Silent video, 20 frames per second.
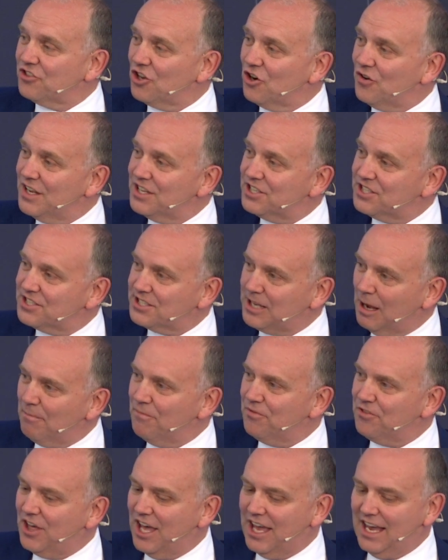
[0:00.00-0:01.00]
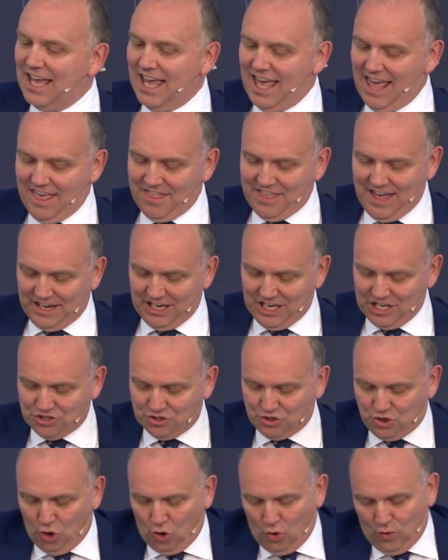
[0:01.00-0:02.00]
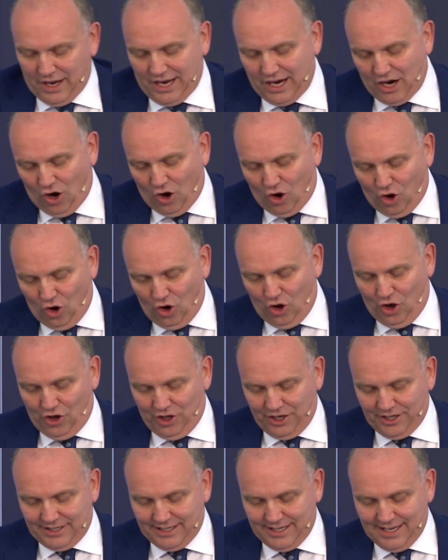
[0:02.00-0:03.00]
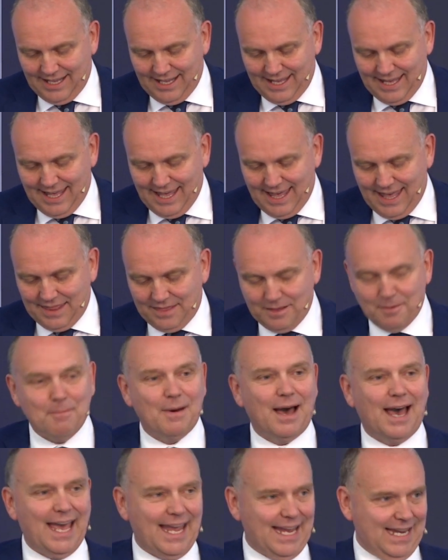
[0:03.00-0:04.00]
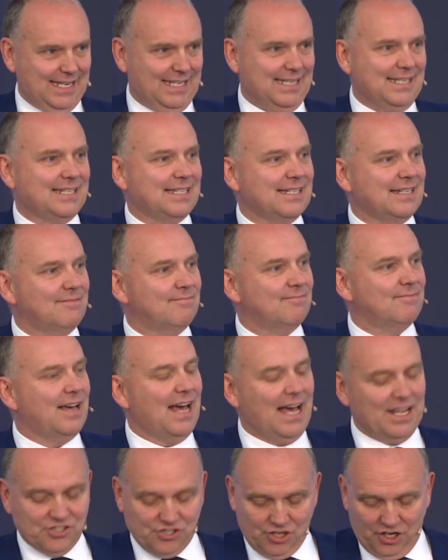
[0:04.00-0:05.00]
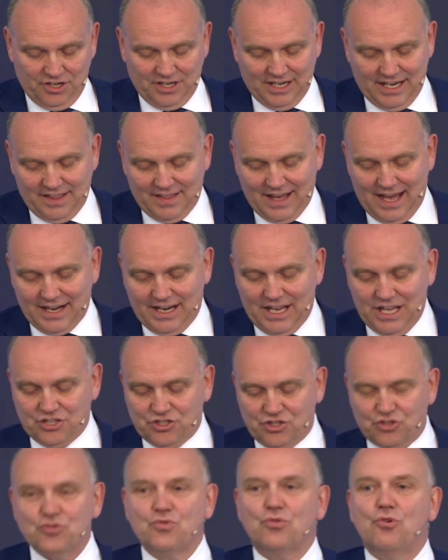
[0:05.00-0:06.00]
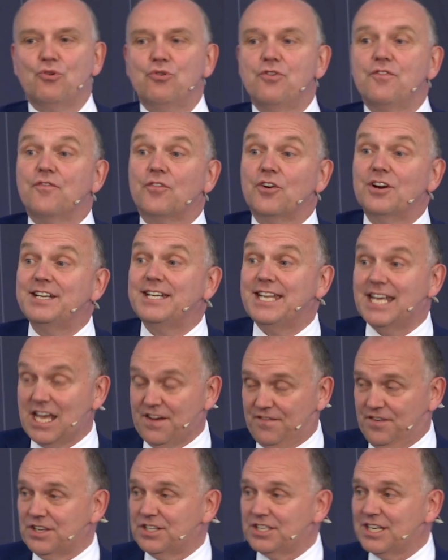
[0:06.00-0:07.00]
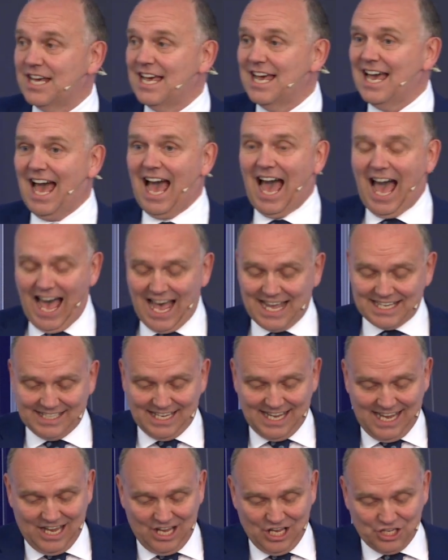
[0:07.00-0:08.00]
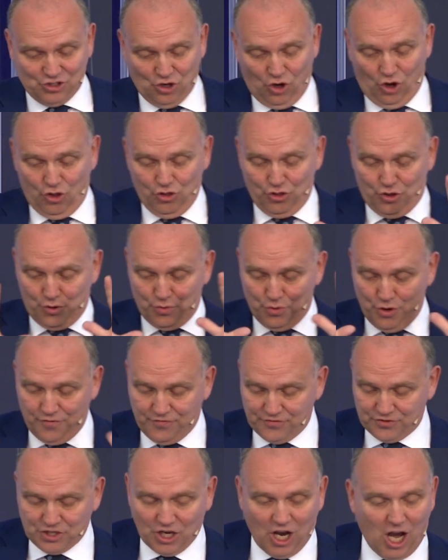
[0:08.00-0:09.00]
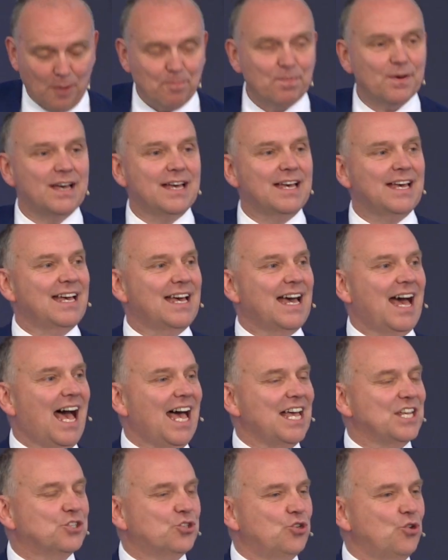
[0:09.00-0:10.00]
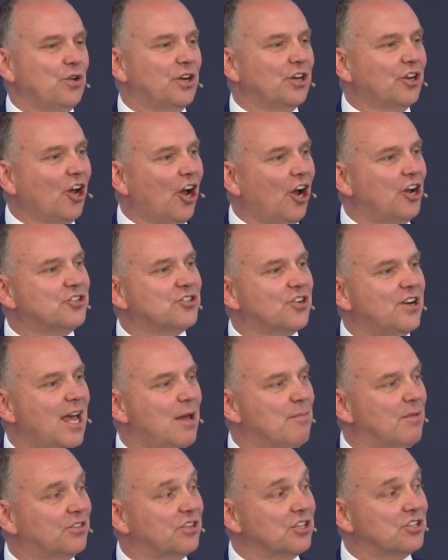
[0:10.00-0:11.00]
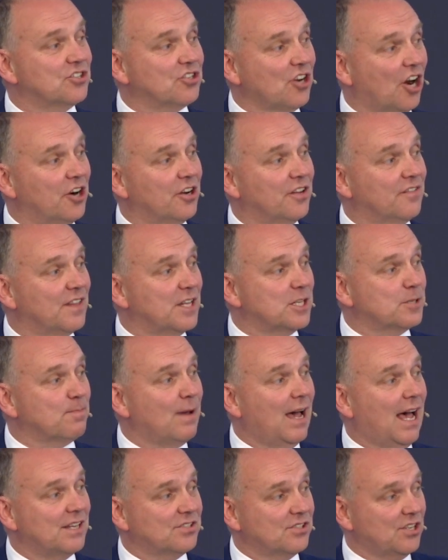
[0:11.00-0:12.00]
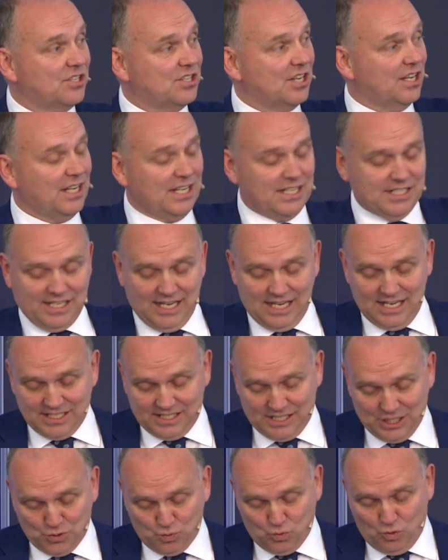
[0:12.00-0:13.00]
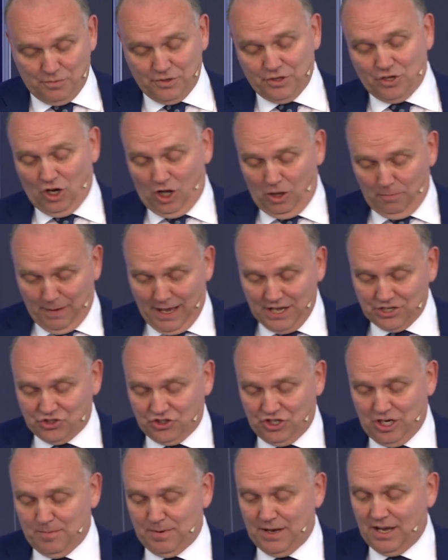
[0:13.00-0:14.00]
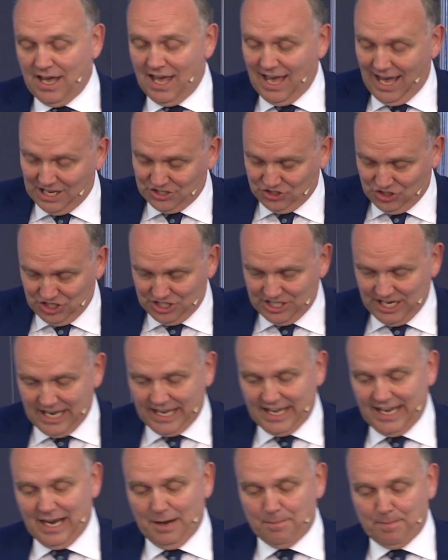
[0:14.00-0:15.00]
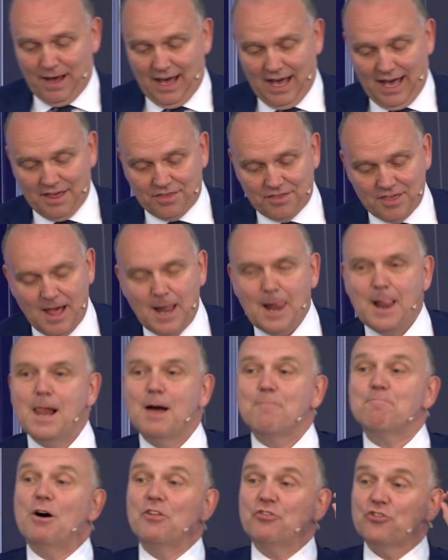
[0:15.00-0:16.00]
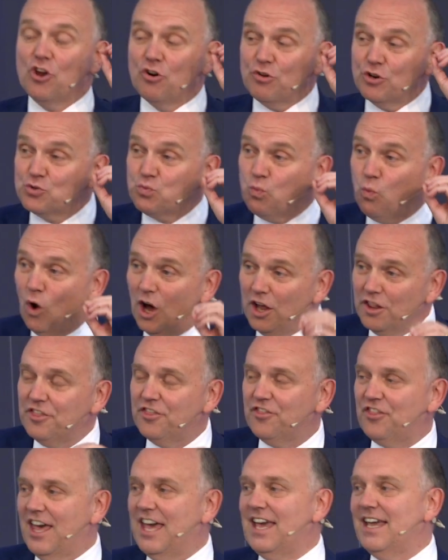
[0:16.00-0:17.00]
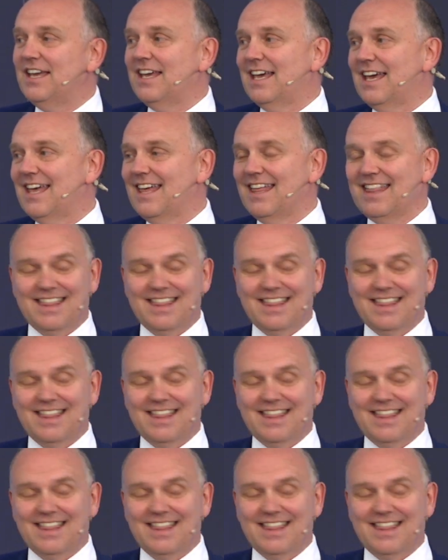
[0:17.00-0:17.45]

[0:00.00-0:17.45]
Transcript: there is something that is going on in the mind. And certainly that is true for David as he is on the rooftop, as you encounter him at the start of this passage and he sees this woman called Bathsheba and she's taking a bath. But there is one thing